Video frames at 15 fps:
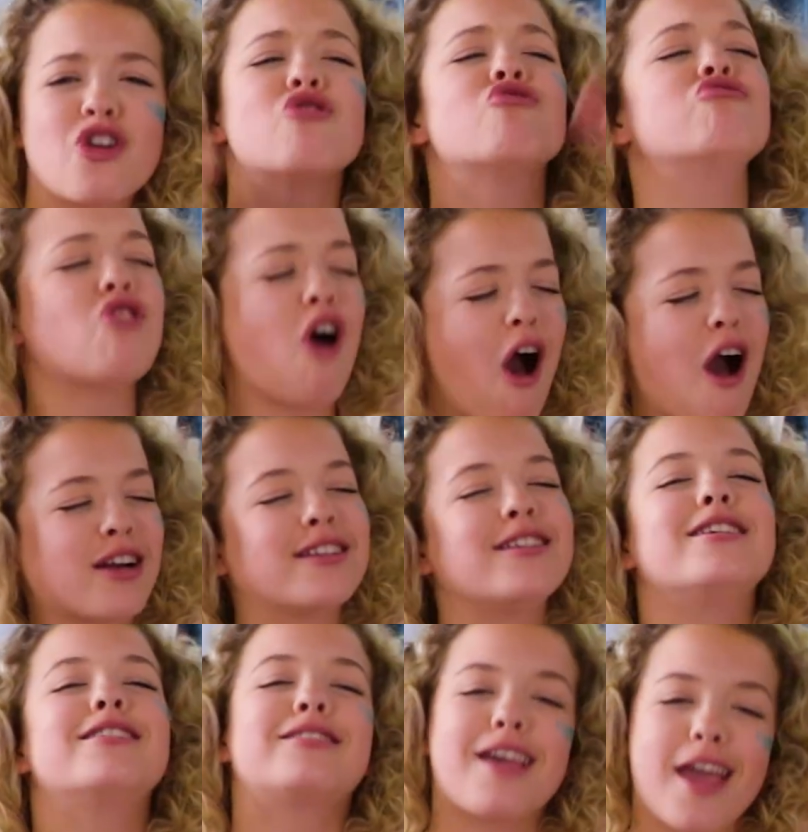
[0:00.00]
The Loch
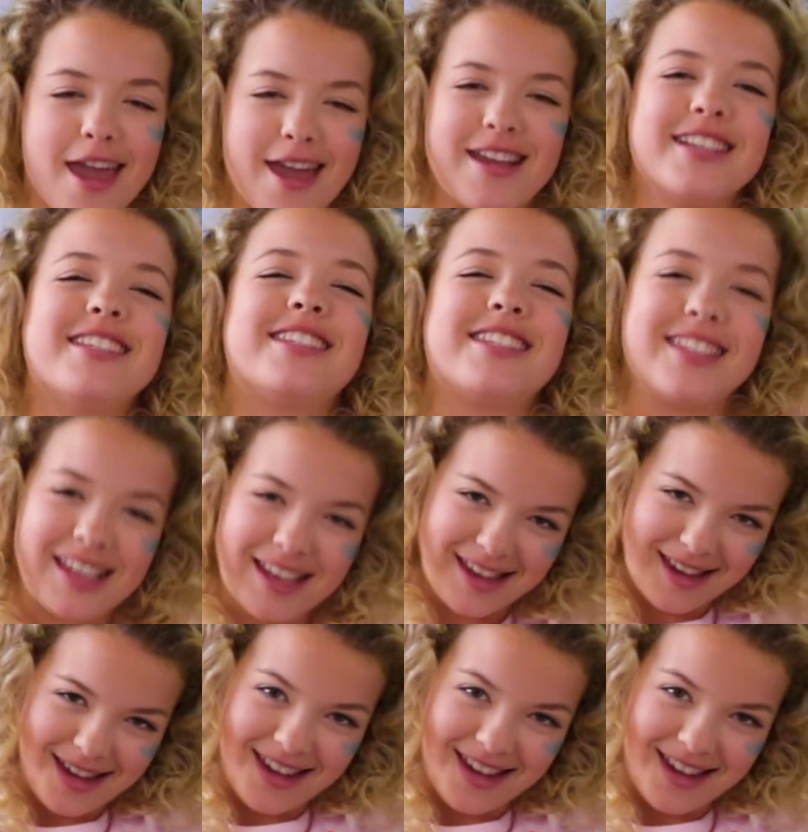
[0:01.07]
Ness A C.